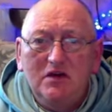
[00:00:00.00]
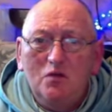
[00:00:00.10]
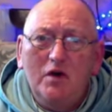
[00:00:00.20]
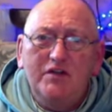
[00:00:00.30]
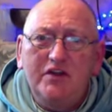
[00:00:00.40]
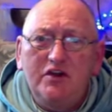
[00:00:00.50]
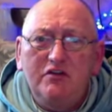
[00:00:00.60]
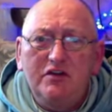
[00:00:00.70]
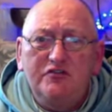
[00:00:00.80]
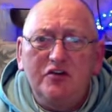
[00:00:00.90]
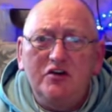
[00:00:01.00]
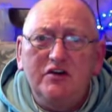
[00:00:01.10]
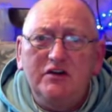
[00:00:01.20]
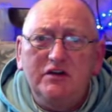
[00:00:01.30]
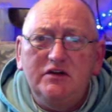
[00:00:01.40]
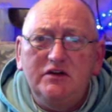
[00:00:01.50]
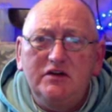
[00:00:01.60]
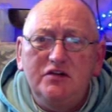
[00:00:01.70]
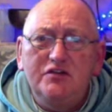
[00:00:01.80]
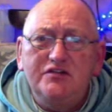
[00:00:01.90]
whether you're a drug
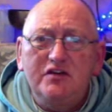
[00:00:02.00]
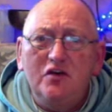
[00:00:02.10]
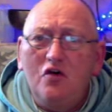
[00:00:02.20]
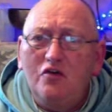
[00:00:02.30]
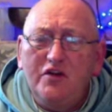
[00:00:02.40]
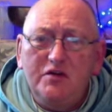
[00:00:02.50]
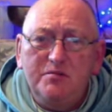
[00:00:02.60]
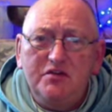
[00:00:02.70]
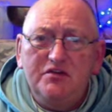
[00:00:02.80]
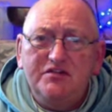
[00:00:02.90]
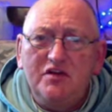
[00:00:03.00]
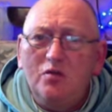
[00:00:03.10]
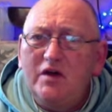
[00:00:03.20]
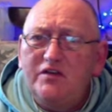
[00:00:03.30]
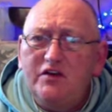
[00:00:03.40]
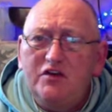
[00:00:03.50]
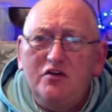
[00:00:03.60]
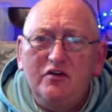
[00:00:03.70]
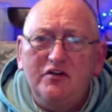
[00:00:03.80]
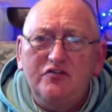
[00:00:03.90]
user or an abuser, whether
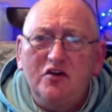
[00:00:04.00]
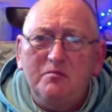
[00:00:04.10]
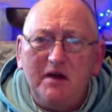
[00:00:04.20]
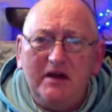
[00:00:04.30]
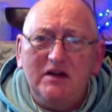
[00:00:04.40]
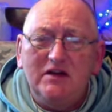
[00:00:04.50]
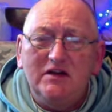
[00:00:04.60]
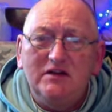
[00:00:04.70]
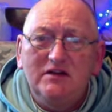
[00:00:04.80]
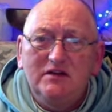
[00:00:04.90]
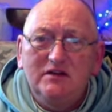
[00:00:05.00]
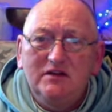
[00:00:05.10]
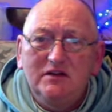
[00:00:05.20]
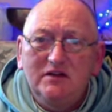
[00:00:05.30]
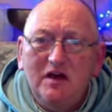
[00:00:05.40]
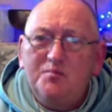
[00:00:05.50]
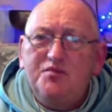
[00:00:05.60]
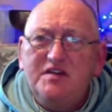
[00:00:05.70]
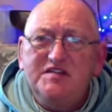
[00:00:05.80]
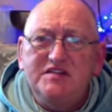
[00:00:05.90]
you're a drug peddler, a
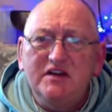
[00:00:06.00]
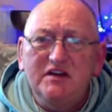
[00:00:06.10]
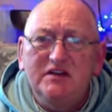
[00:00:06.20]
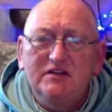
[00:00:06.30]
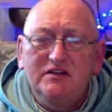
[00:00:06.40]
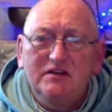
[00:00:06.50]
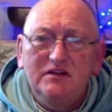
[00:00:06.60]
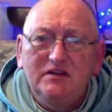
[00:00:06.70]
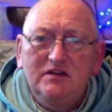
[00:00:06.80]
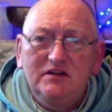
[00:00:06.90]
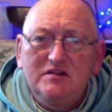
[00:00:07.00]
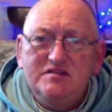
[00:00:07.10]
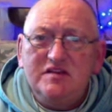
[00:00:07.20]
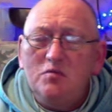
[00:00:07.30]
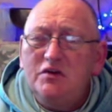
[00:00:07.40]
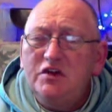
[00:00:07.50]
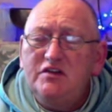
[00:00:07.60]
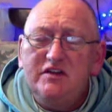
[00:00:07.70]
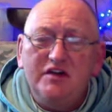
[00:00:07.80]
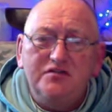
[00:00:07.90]
prisoner, someone on
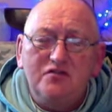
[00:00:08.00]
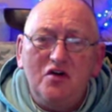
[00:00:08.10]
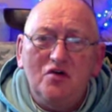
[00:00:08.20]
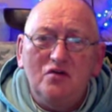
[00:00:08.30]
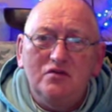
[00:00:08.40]
death row,